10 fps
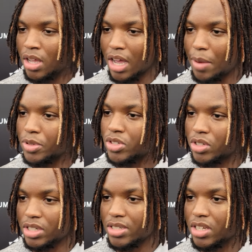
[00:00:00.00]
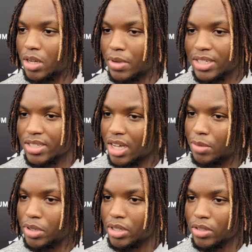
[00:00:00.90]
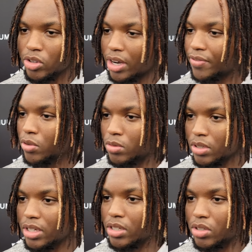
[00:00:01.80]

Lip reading: opportunities come, I just got to be grateful and,